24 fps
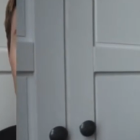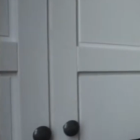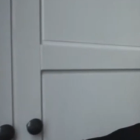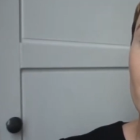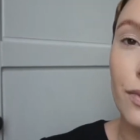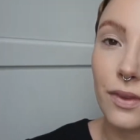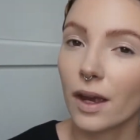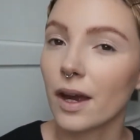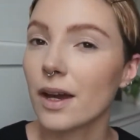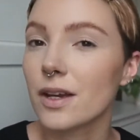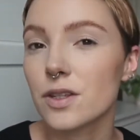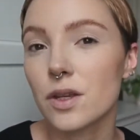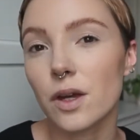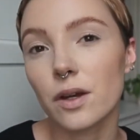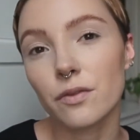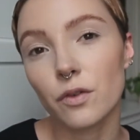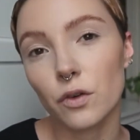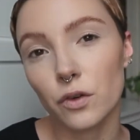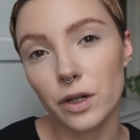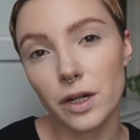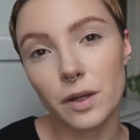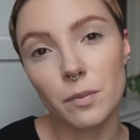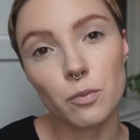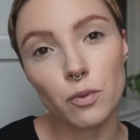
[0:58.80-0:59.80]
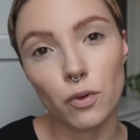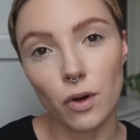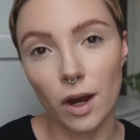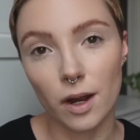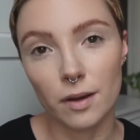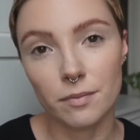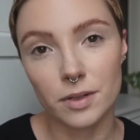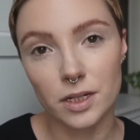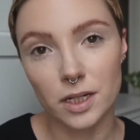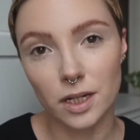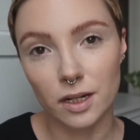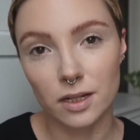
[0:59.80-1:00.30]
Alright, so I've already primed
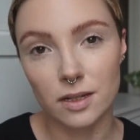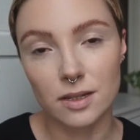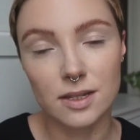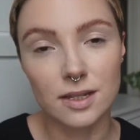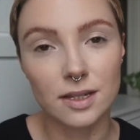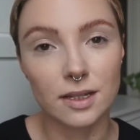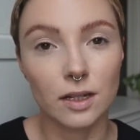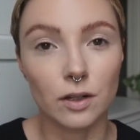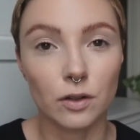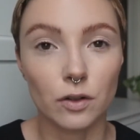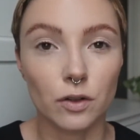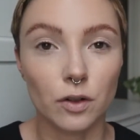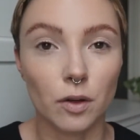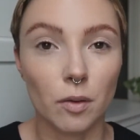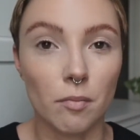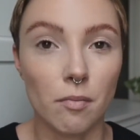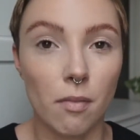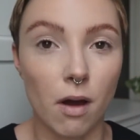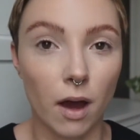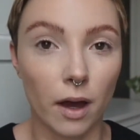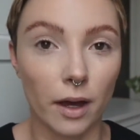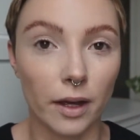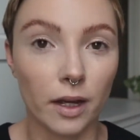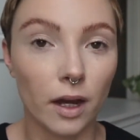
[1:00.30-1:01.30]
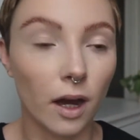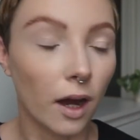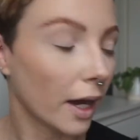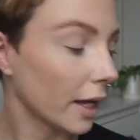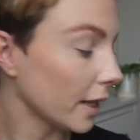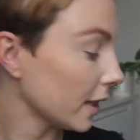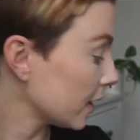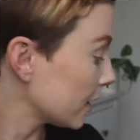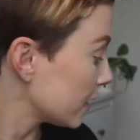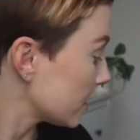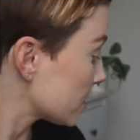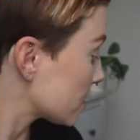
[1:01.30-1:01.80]
and concealed my
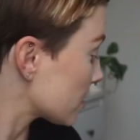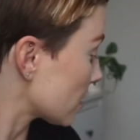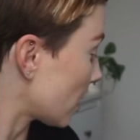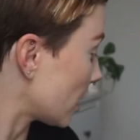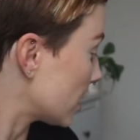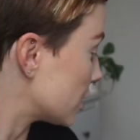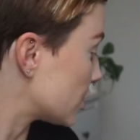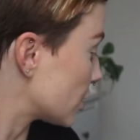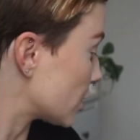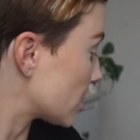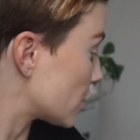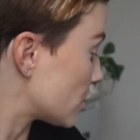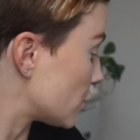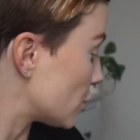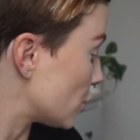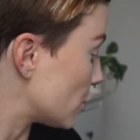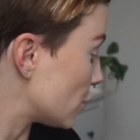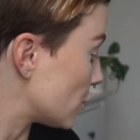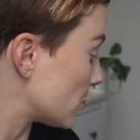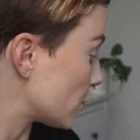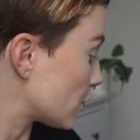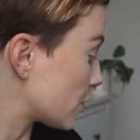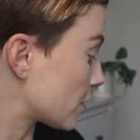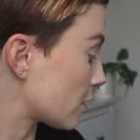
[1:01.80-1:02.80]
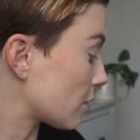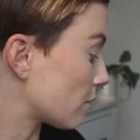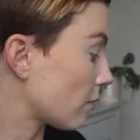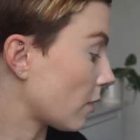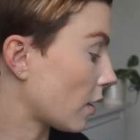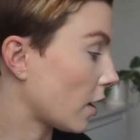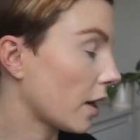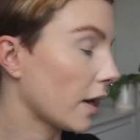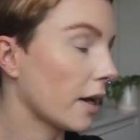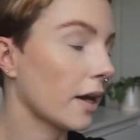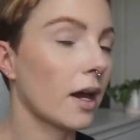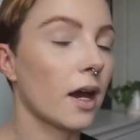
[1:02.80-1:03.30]
eyelids. I just used
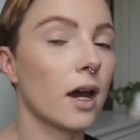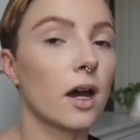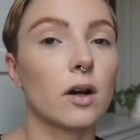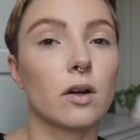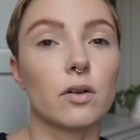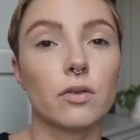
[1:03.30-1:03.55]
my e.l.f.